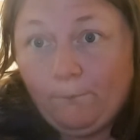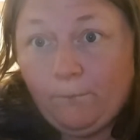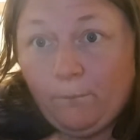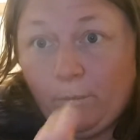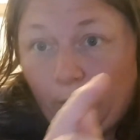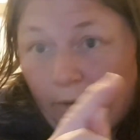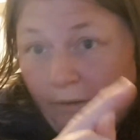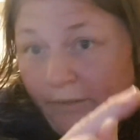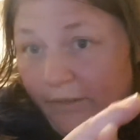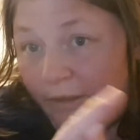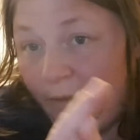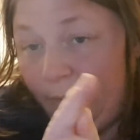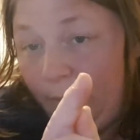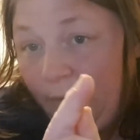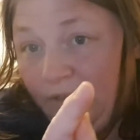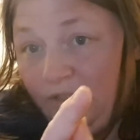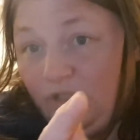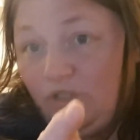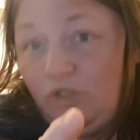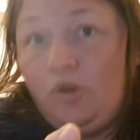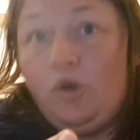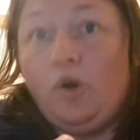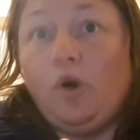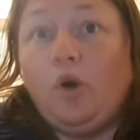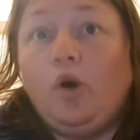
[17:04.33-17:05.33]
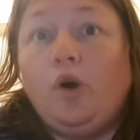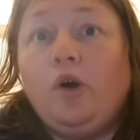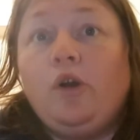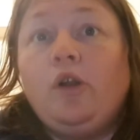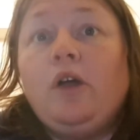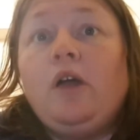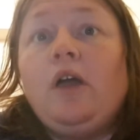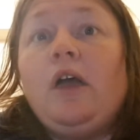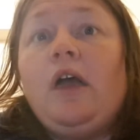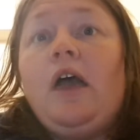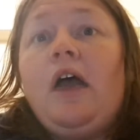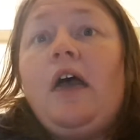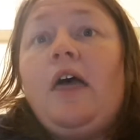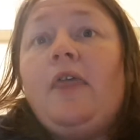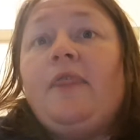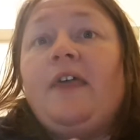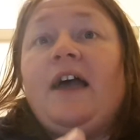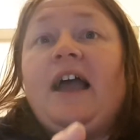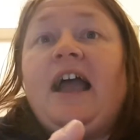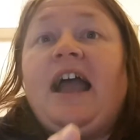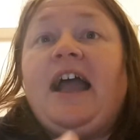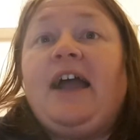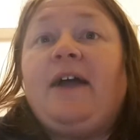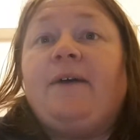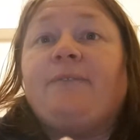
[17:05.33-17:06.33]
when they went to court,
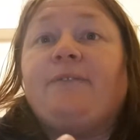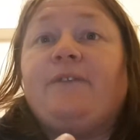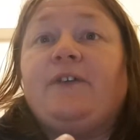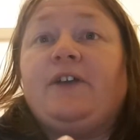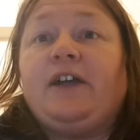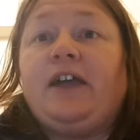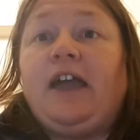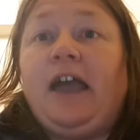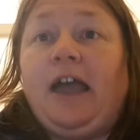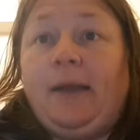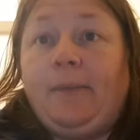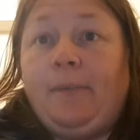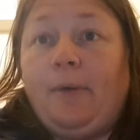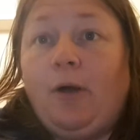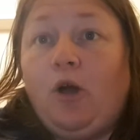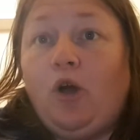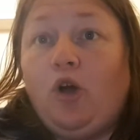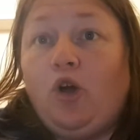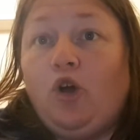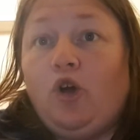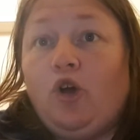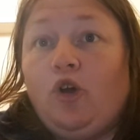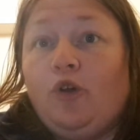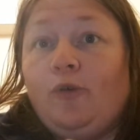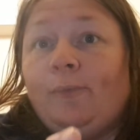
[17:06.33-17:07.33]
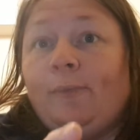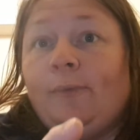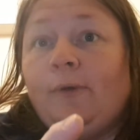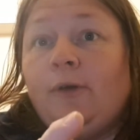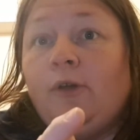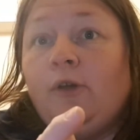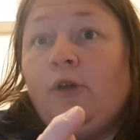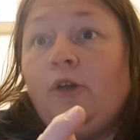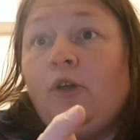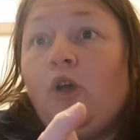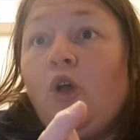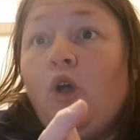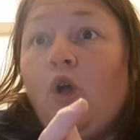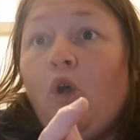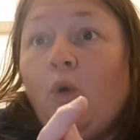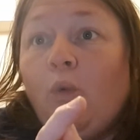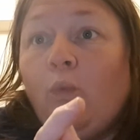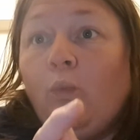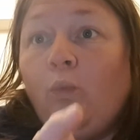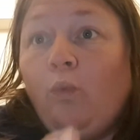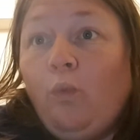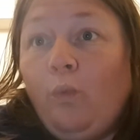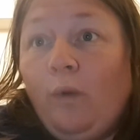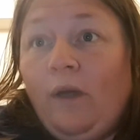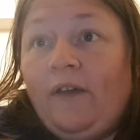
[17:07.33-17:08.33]
that Alfred came home
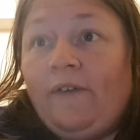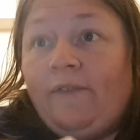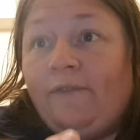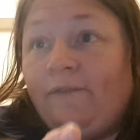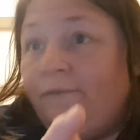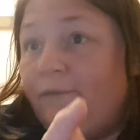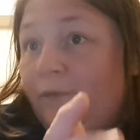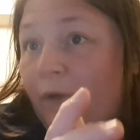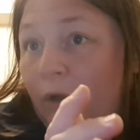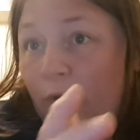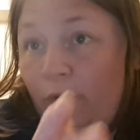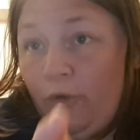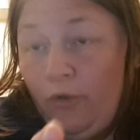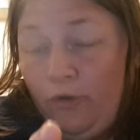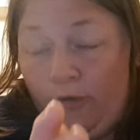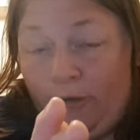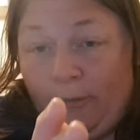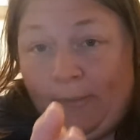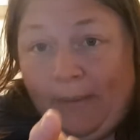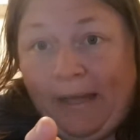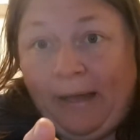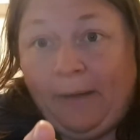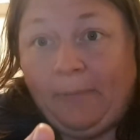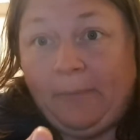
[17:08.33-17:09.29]
with a good amount